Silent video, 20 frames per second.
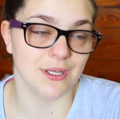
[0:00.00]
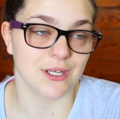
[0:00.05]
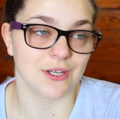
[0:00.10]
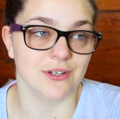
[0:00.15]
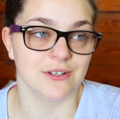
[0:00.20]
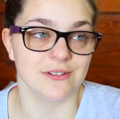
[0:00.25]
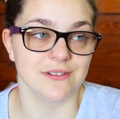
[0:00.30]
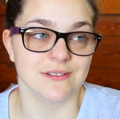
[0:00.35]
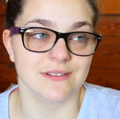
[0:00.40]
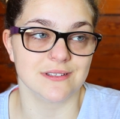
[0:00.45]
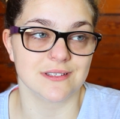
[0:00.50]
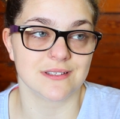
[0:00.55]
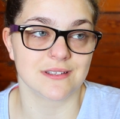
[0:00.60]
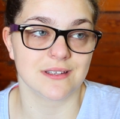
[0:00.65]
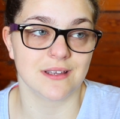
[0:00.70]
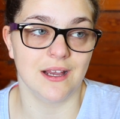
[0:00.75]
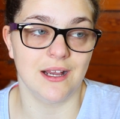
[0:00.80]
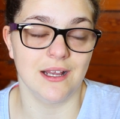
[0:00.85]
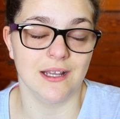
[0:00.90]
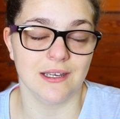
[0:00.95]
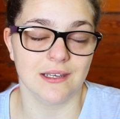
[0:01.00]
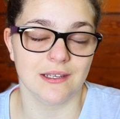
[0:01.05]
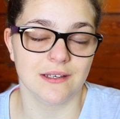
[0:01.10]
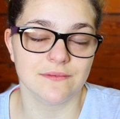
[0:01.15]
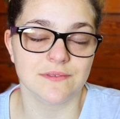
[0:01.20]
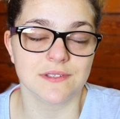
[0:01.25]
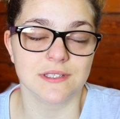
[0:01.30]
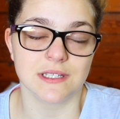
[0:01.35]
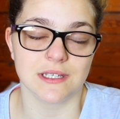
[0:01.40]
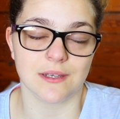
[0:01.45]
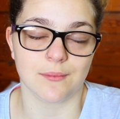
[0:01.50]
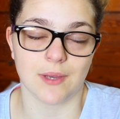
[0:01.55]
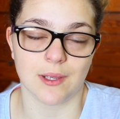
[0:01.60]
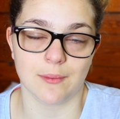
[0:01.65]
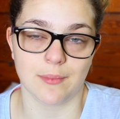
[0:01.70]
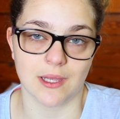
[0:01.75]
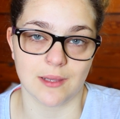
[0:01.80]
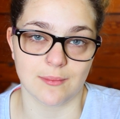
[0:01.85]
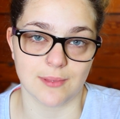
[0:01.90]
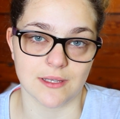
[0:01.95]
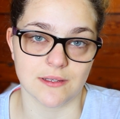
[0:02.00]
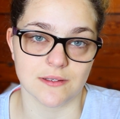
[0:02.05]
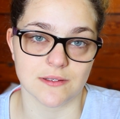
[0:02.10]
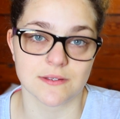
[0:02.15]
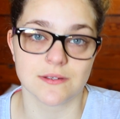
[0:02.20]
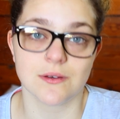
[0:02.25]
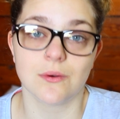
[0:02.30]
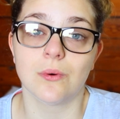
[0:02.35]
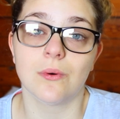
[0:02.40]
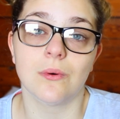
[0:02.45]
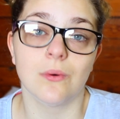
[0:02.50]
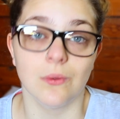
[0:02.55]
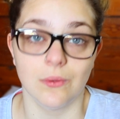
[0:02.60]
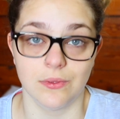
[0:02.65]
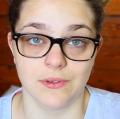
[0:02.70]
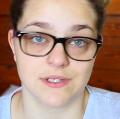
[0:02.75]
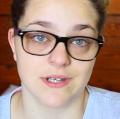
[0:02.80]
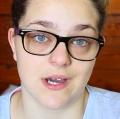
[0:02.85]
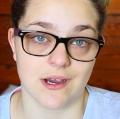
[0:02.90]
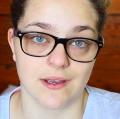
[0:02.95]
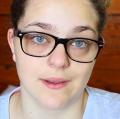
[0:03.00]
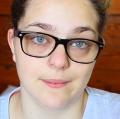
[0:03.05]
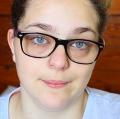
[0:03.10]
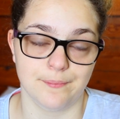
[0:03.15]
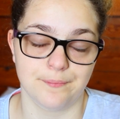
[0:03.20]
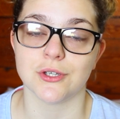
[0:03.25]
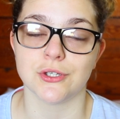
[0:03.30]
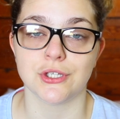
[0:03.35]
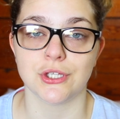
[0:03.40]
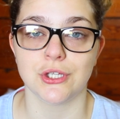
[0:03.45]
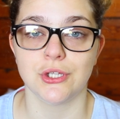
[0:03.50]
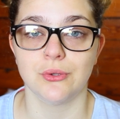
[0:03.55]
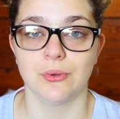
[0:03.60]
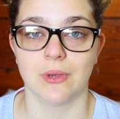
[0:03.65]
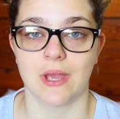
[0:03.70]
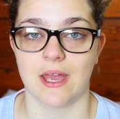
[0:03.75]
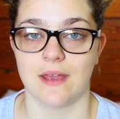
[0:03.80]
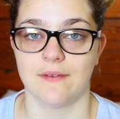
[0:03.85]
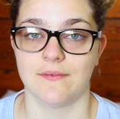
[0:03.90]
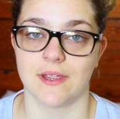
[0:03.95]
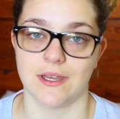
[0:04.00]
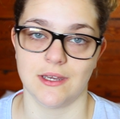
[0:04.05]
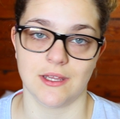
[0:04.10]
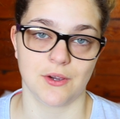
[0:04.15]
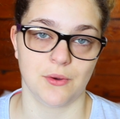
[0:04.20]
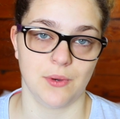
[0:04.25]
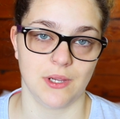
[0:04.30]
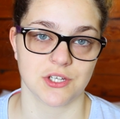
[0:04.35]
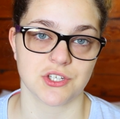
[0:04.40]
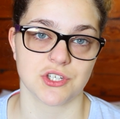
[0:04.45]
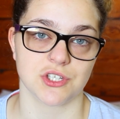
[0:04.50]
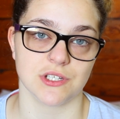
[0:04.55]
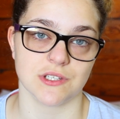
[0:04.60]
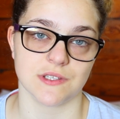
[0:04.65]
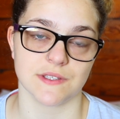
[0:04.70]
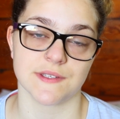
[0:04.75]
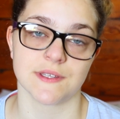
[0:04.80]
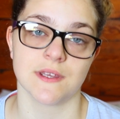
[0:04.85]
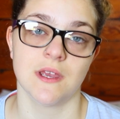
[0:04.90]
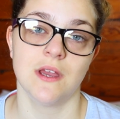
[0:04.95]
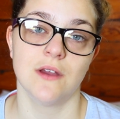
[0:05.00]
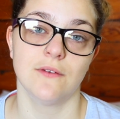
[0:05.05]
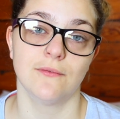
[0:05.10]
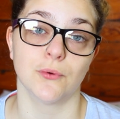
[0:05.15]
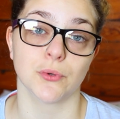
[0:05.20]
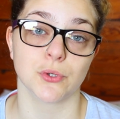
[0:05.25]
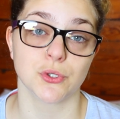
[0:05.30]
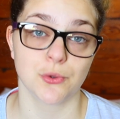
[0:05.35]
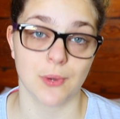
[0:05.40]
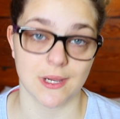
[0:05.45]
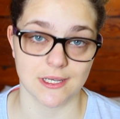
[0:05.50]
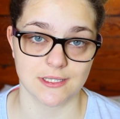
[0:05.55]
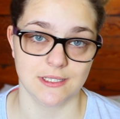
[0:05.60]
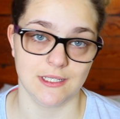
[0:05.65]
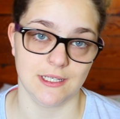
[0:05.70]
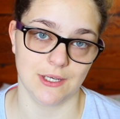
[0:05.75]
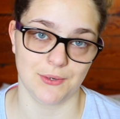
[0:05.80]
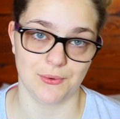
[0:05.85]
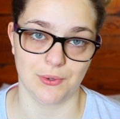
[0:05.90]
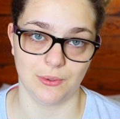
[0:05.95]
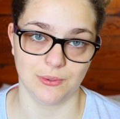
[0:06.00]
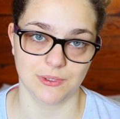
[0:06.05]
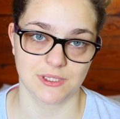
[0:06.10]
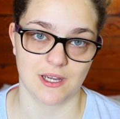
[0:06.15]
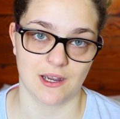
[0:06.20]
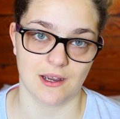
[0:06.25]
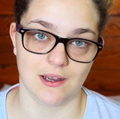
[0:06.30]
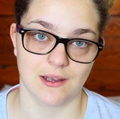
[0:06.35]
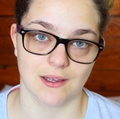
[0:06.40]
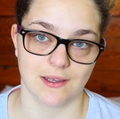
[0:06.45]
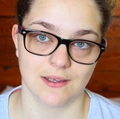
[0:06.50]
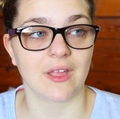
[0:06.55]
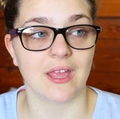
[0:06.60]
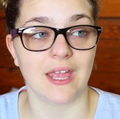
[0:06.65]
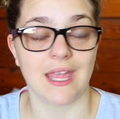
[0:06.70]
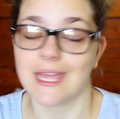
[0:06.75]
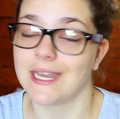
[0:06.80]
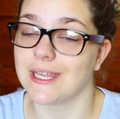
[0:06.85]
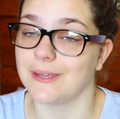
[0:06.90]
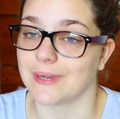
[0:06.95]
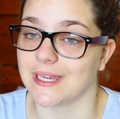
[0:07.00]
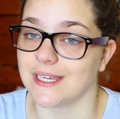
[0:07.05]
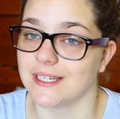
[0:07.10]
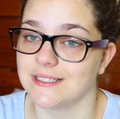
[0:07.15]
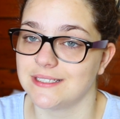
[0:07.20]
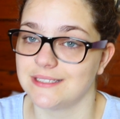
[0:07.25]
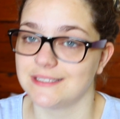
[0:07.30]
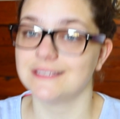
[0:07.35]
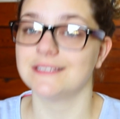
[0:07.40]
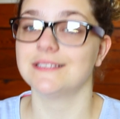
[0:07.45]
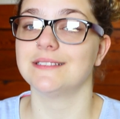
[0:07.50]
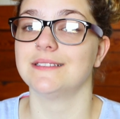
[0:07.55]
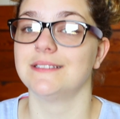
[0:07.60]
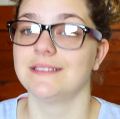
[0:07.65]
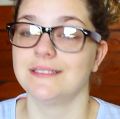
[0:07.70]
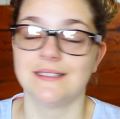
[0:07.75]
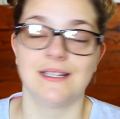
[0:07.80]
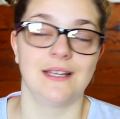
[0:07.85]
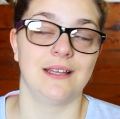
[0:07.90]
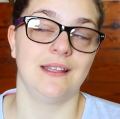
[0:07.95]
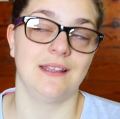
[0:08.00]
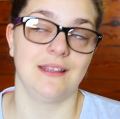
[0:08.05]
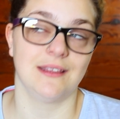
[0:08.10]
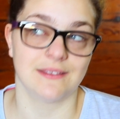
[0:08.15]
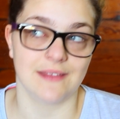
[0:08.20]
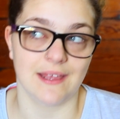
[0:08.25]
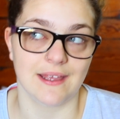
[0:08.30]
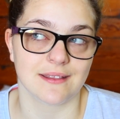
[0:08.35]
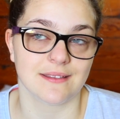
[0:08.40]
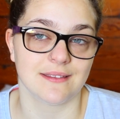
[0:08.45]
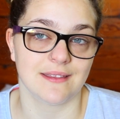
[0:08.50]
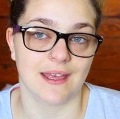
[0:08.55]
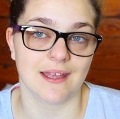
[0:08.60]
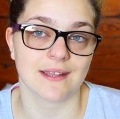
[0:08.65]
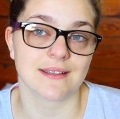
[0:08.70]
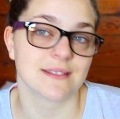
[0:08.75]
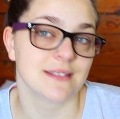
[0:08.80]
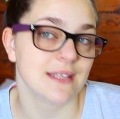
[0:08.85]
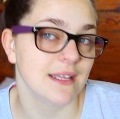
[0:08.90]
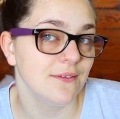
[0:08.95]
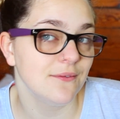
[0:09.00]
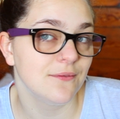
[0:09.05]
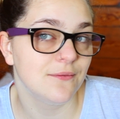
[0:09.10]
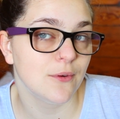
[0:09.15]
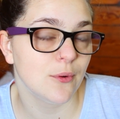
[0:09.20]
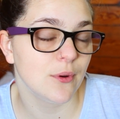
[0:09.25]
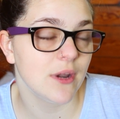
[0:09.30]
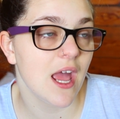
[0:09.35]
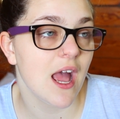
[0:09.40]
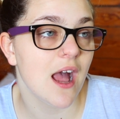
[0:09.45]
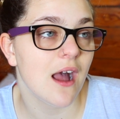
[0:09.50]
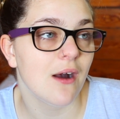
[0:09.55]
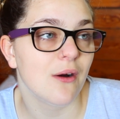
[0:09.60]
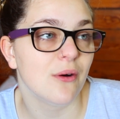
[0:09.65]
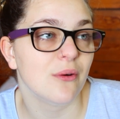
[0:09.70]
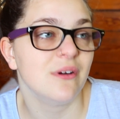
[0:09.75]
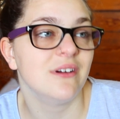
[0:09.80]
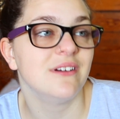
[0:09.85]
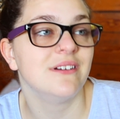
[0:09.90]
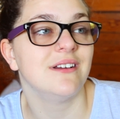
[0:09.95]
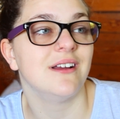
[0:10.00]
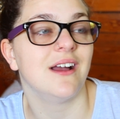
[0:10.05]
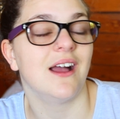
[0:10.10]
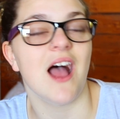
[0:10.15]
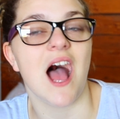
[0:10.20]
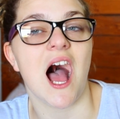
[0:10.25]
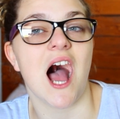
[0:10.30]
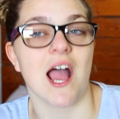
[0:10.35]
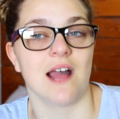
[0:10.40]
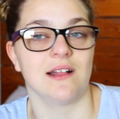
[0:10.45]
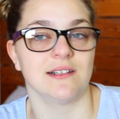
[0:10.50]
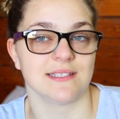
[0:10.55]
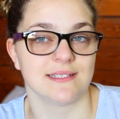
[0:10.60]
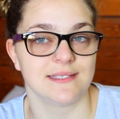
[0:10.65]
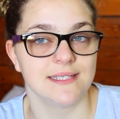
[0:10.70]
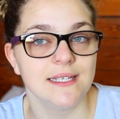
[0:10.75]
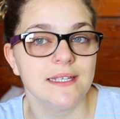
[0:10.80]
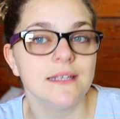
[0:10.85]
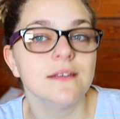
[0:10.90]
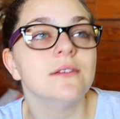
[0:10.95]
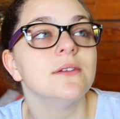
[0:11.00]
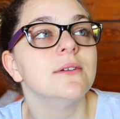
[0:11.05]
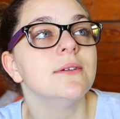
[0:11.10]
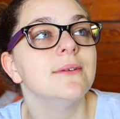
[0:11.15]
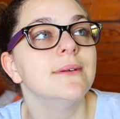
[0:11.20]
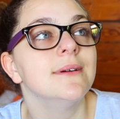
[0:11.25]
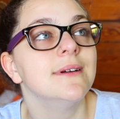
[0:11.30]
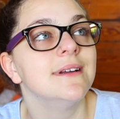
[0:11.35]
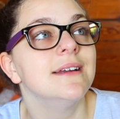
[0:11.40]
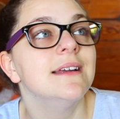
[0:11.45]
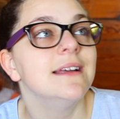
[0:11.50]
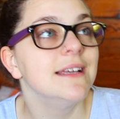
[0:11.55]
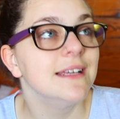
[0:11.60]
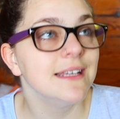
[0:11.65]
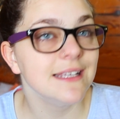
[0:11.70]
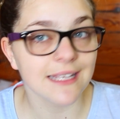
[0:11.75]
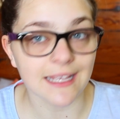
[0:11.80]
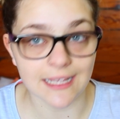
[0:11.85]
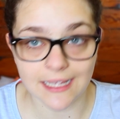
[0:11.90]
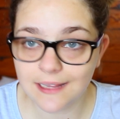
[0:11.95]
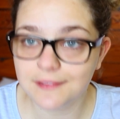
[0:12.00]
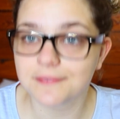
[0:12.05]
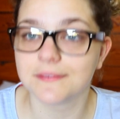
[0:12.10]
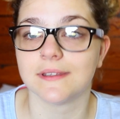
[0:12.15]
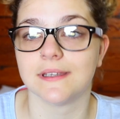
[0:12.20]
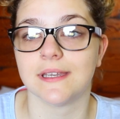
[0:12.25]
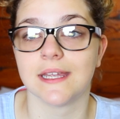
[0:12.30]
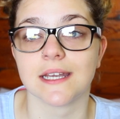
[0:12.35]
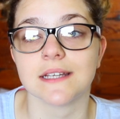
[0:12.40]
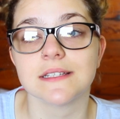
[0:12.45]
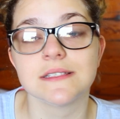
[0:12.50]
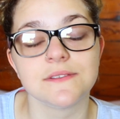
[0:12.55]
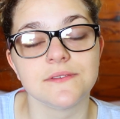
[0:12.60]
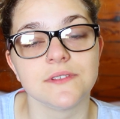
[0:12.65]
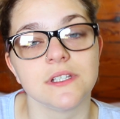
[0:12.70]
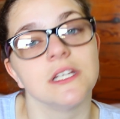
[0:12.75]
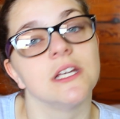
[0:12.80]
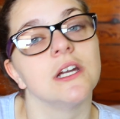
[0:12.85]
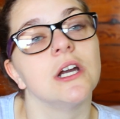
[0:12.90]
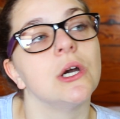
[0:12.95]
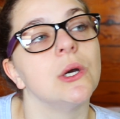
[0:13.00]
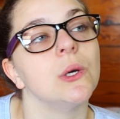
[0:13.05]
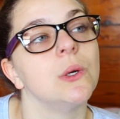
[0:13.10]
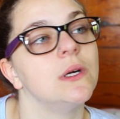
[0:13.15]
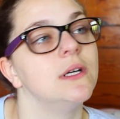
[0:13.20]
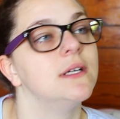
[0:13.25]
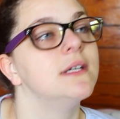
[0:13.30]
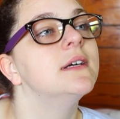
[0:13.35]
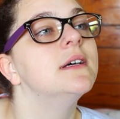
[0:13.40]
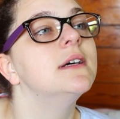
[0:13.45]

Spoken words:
because I love seeing my babies all the time. Do you have any questions for 20-year-old Kai? Anyway, that's it for now. I'll see you in the next video.